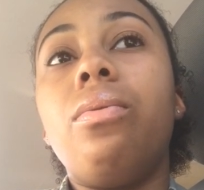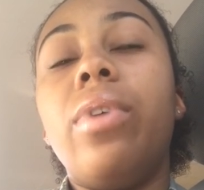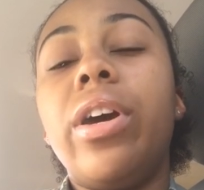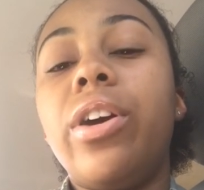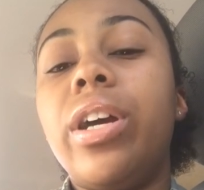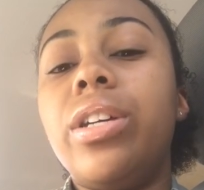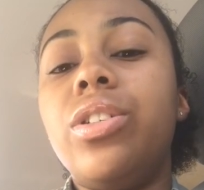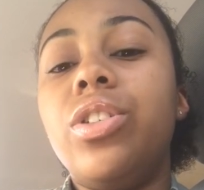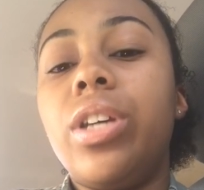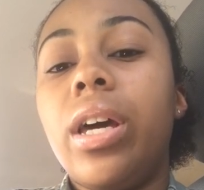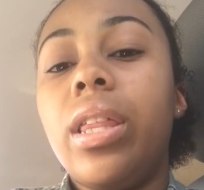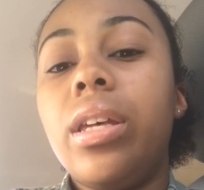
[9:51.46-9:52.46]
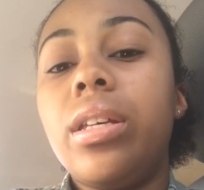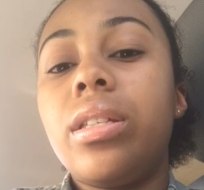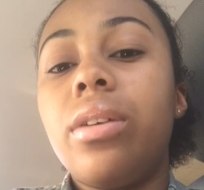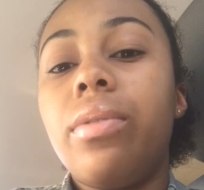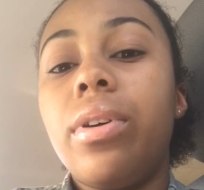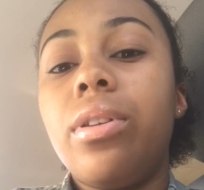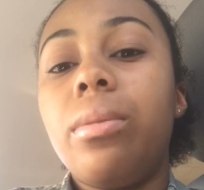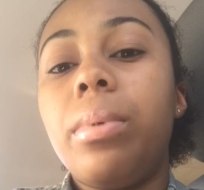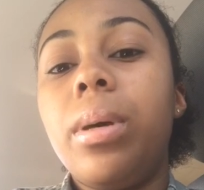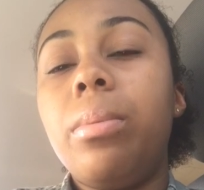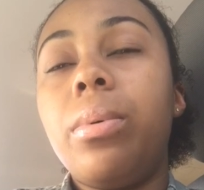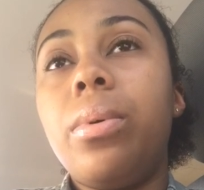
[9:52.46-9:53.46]
very jealous of other
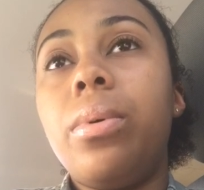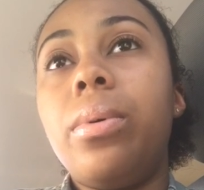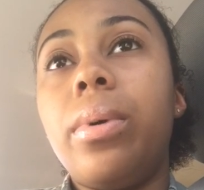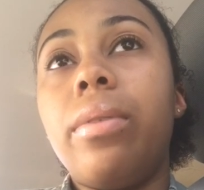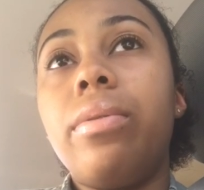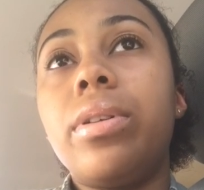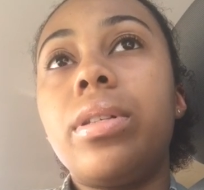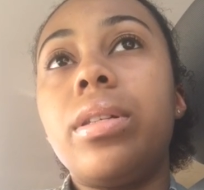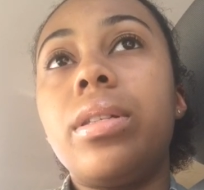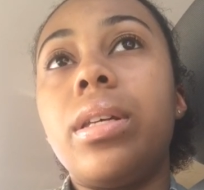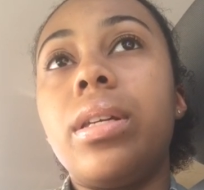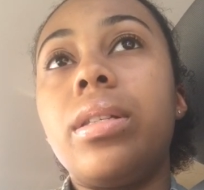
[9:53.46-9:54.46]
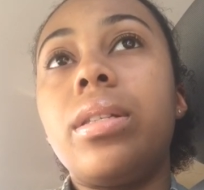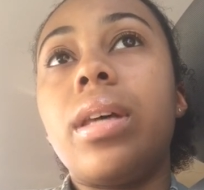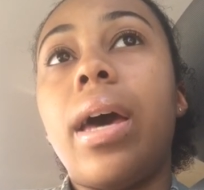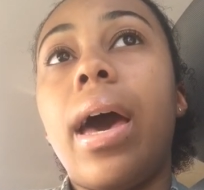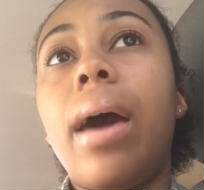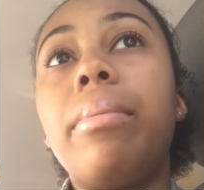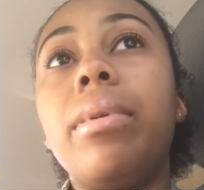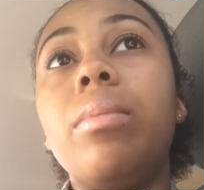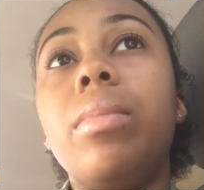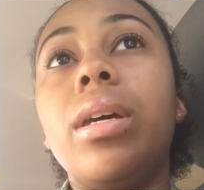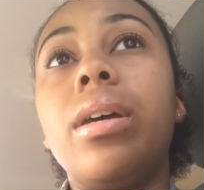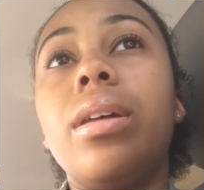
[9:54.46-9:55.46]
people ever since it's
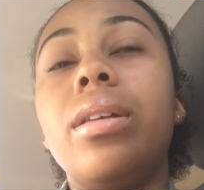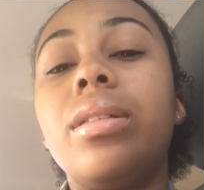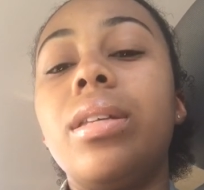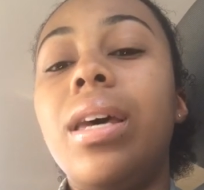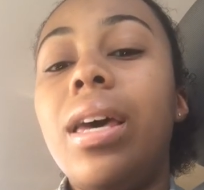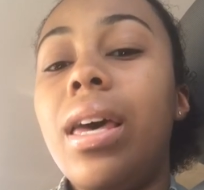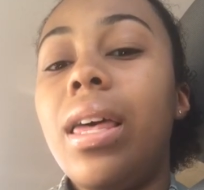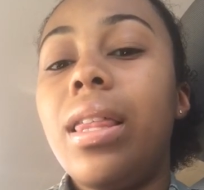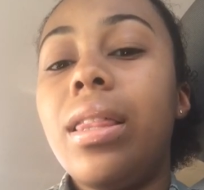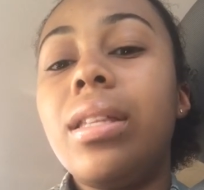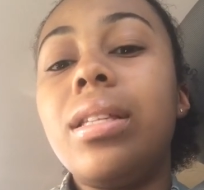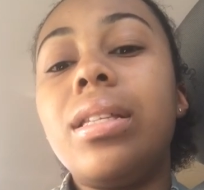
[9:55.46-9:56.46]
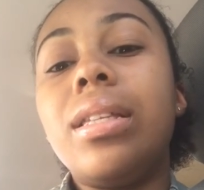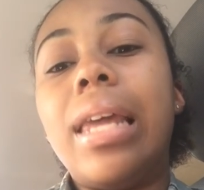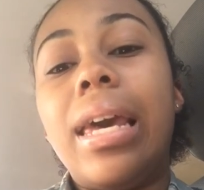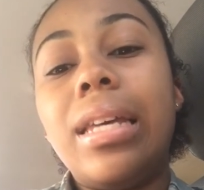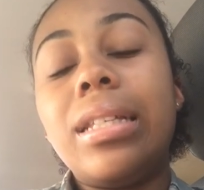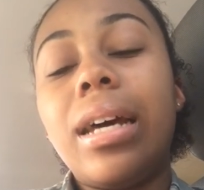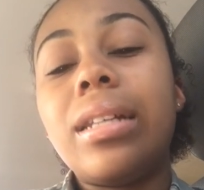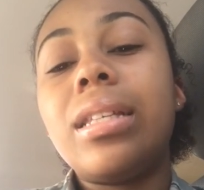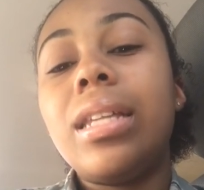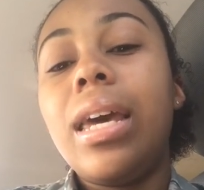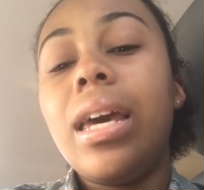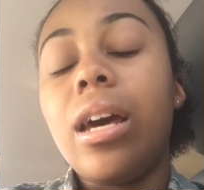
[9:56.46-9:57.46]
happened, because days like
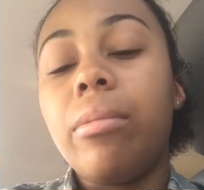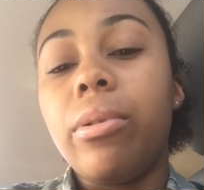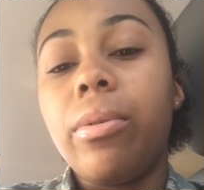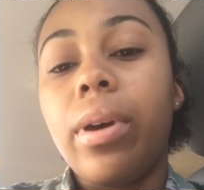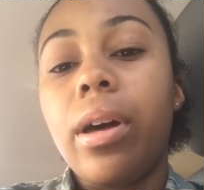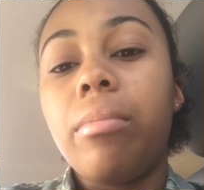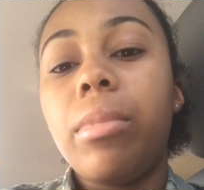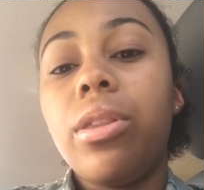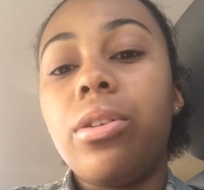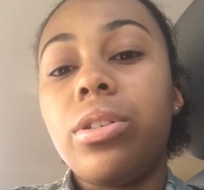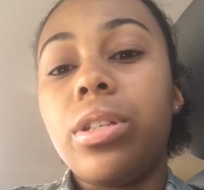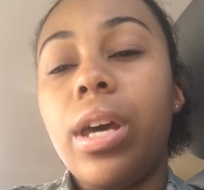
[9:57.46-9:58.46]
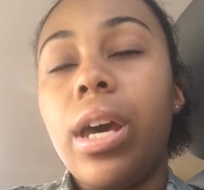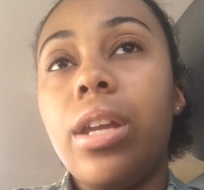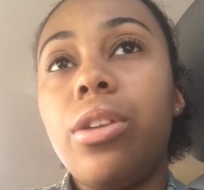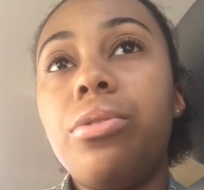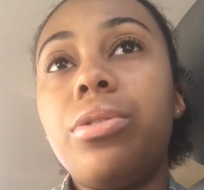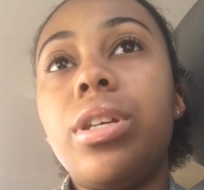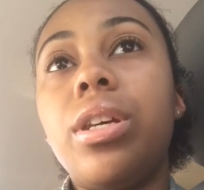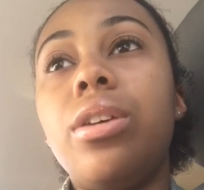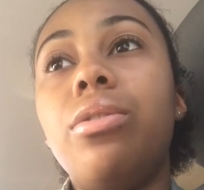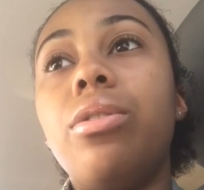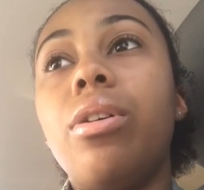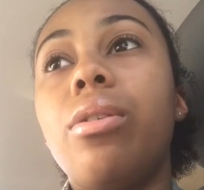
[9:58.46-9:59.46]
today come around, Mother's Day, and you see,
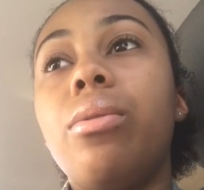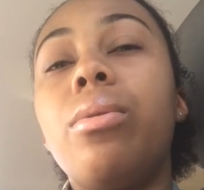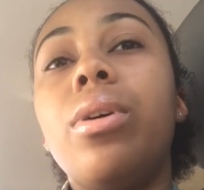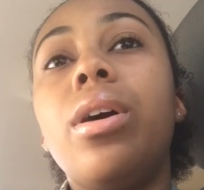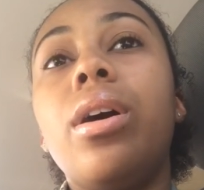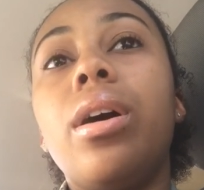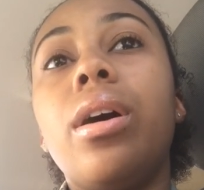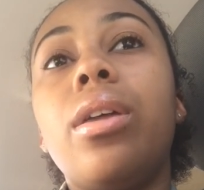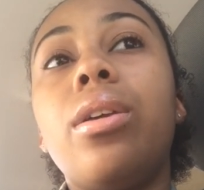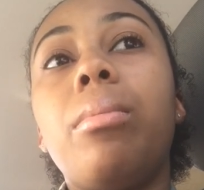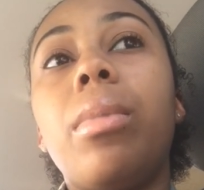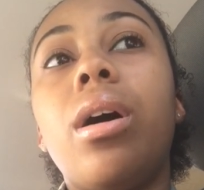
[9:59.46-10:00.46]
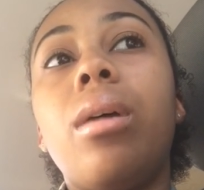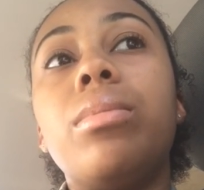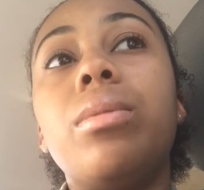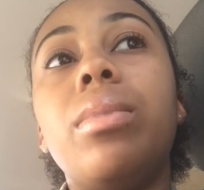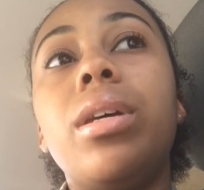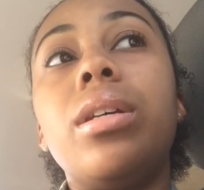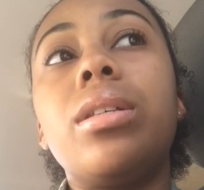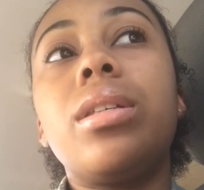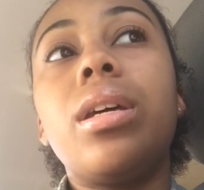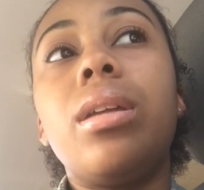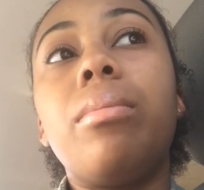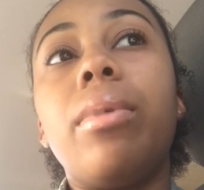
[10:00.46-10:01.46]
other moms being
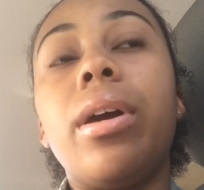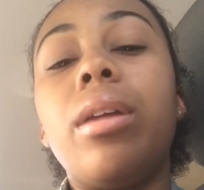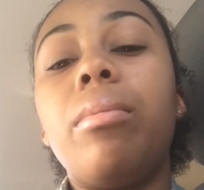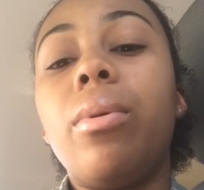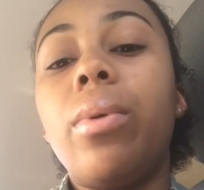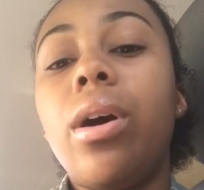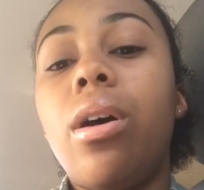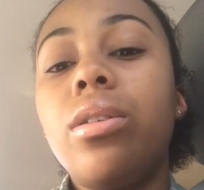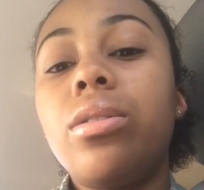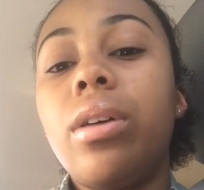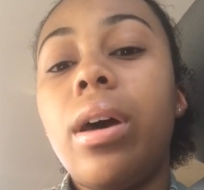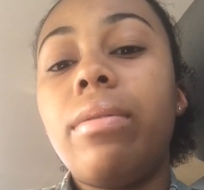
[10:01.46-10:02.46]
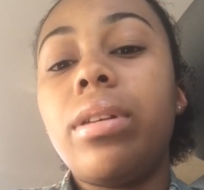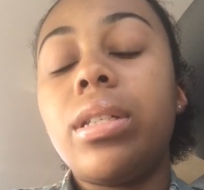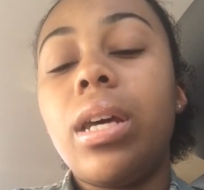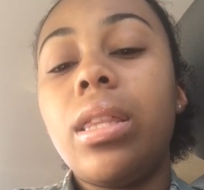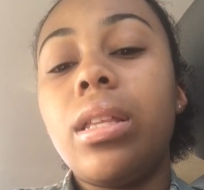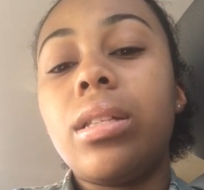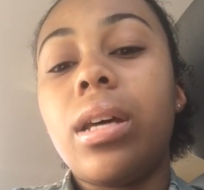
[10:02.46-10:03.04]
celebrated. But we also have to take the